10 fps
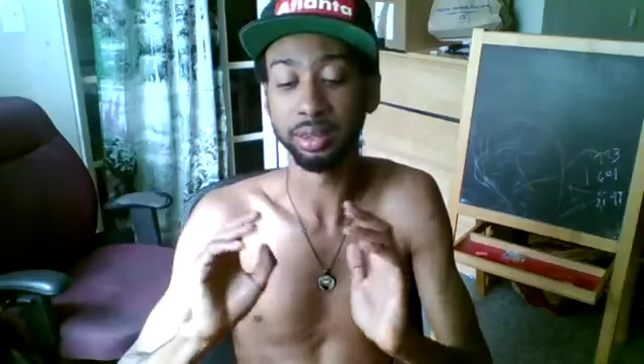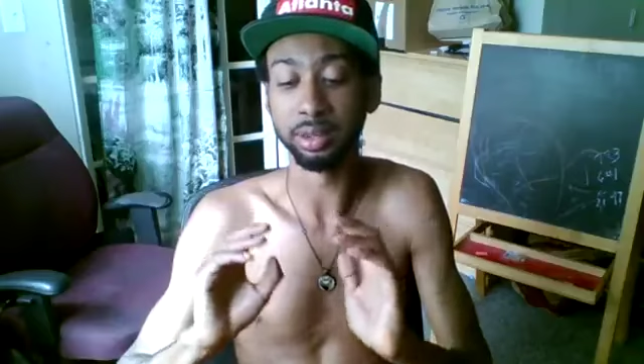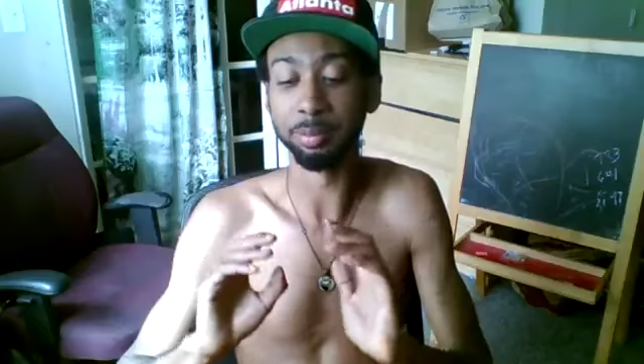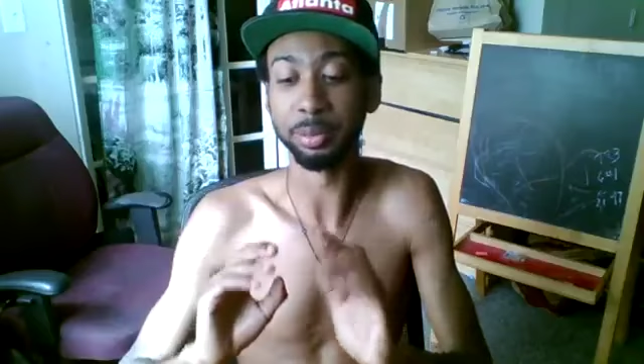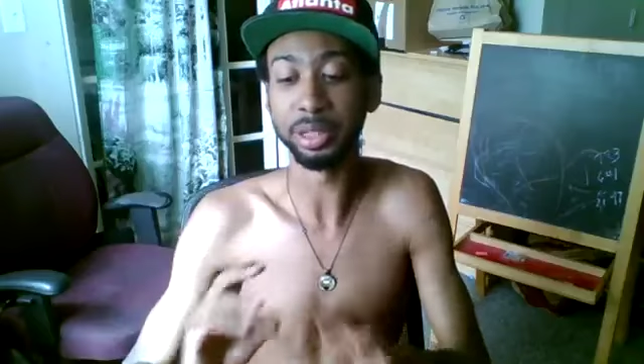
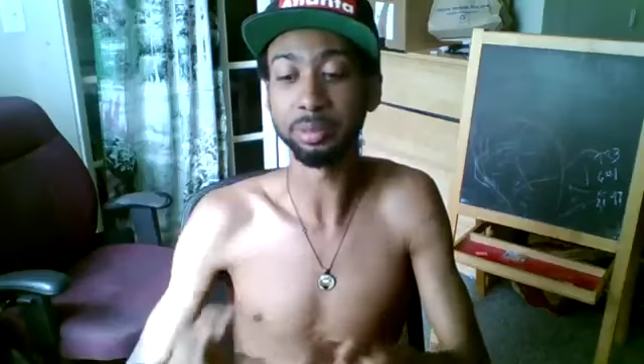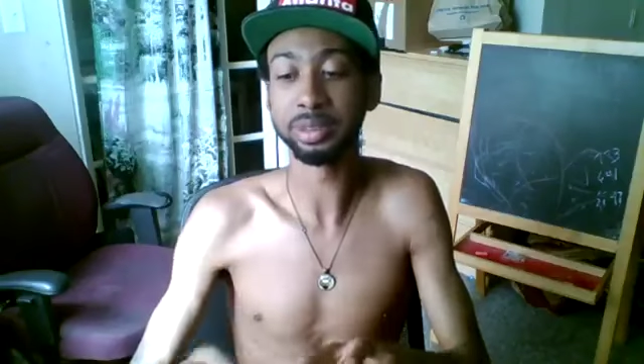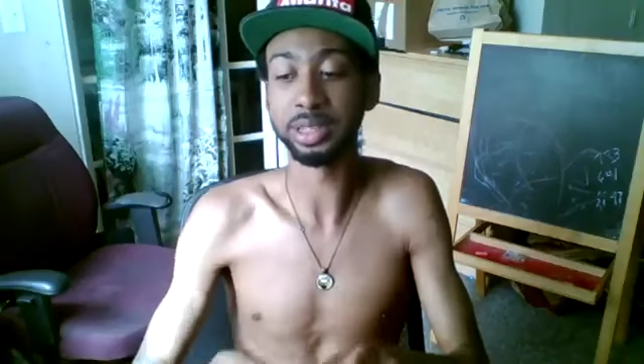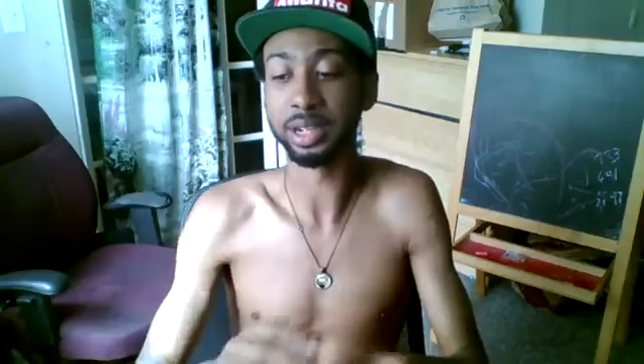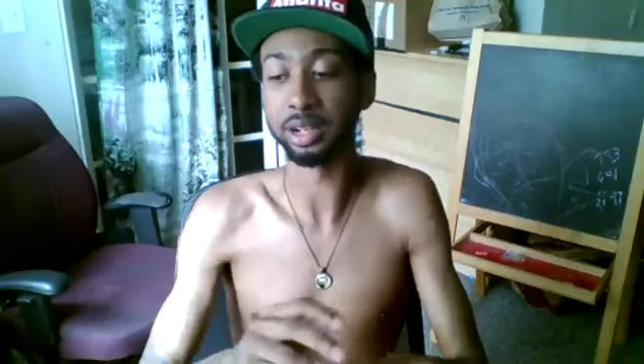the
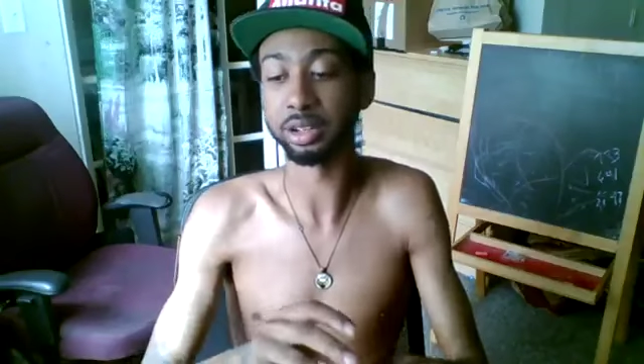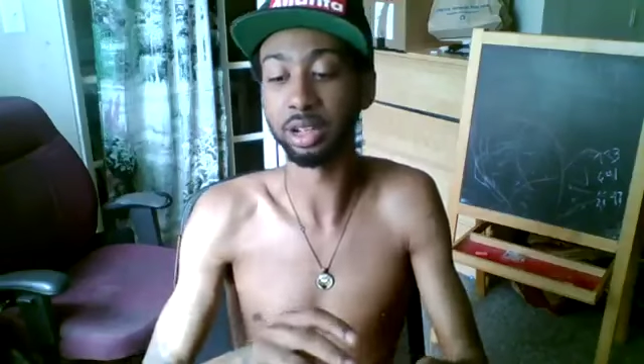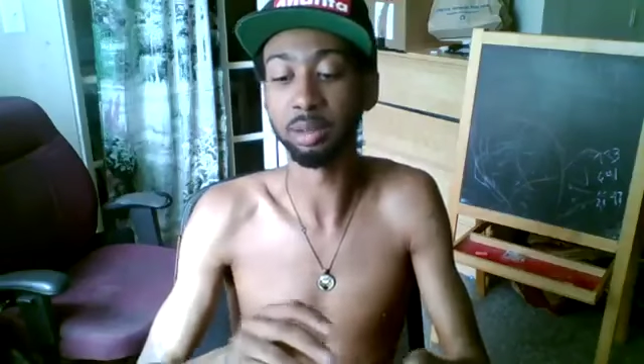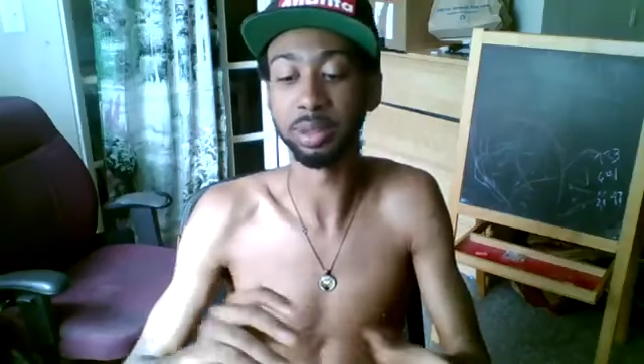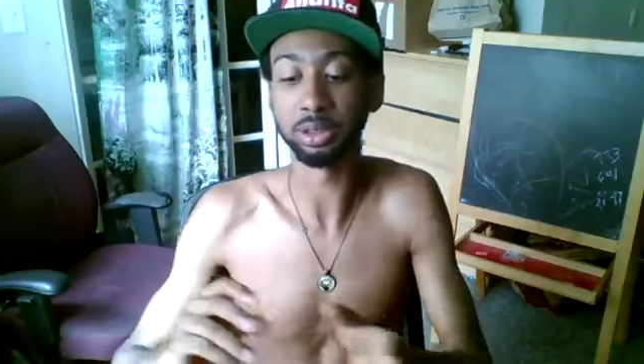beams that are
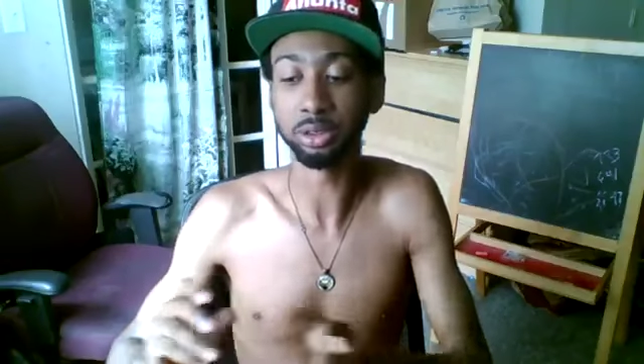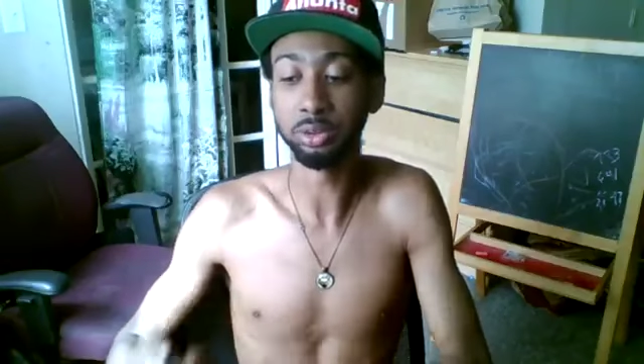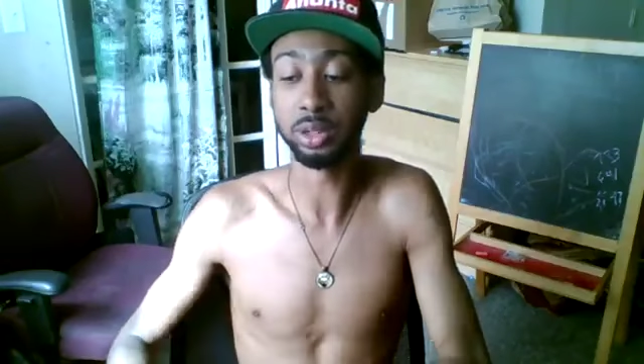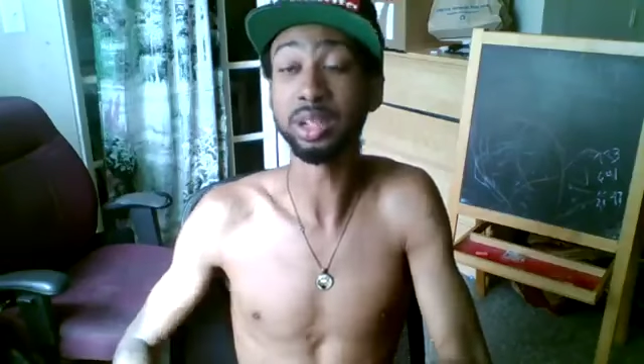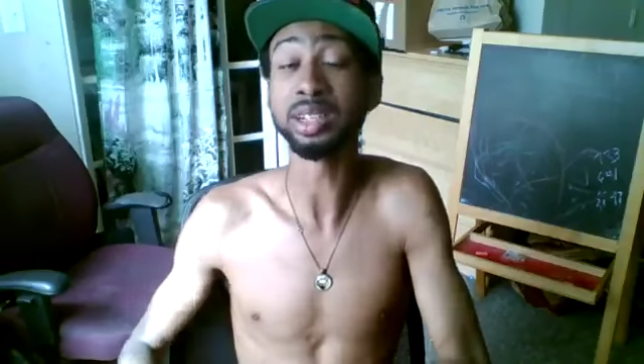coming
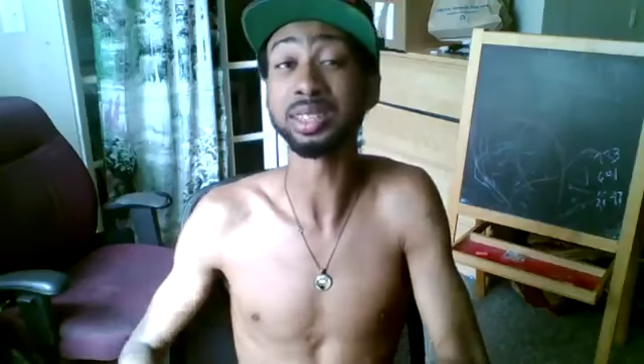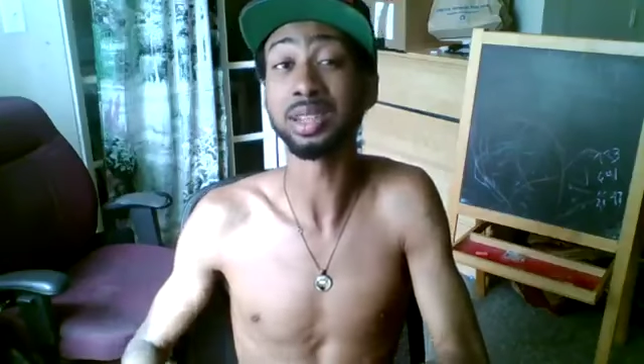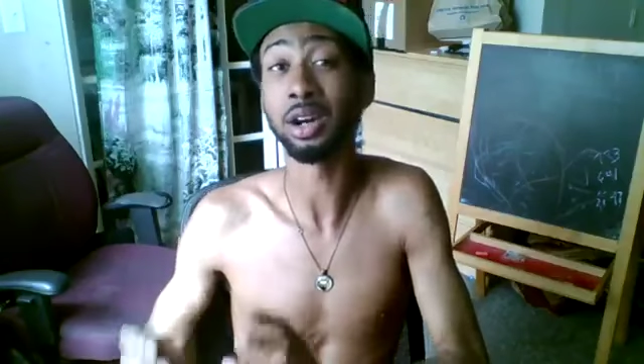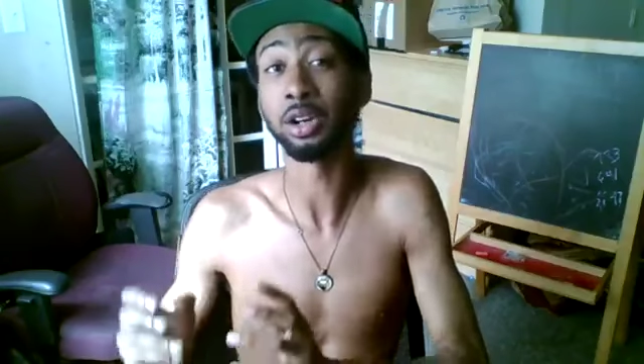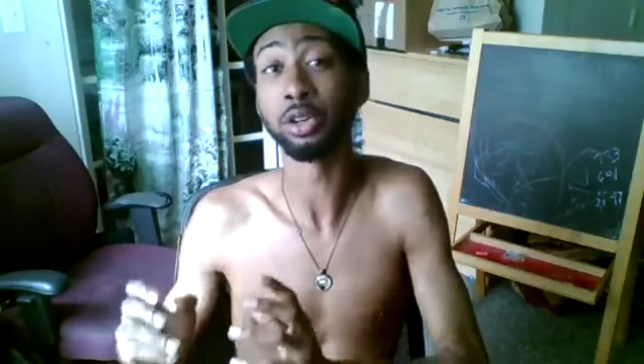to
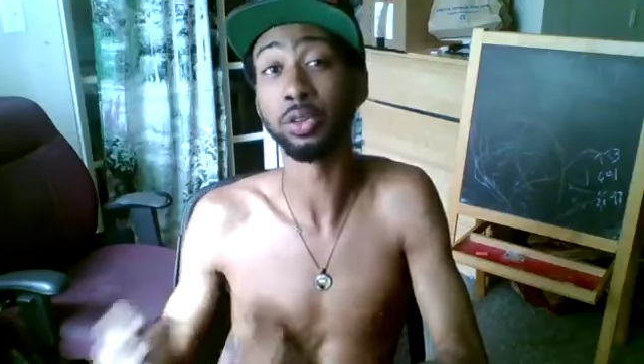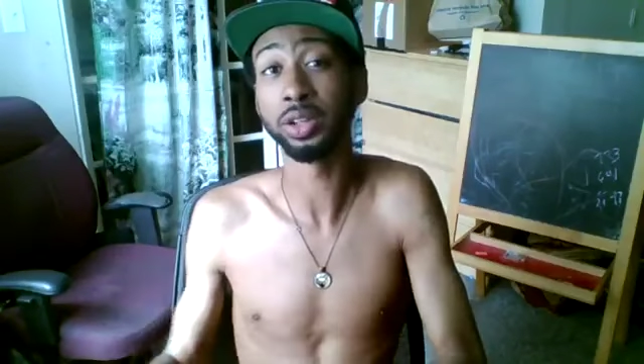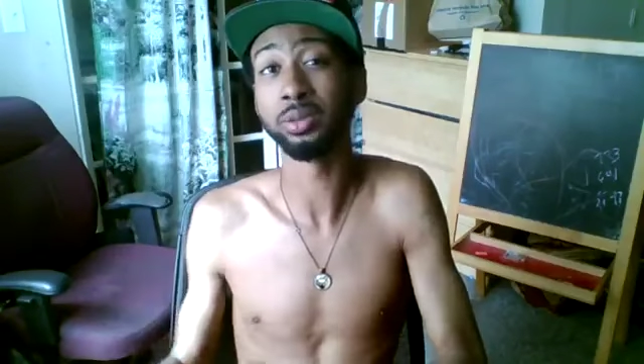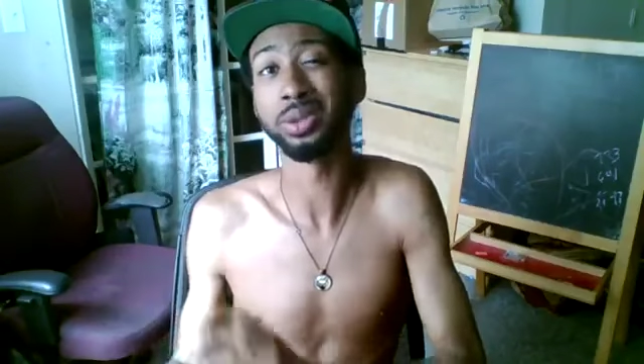us are green.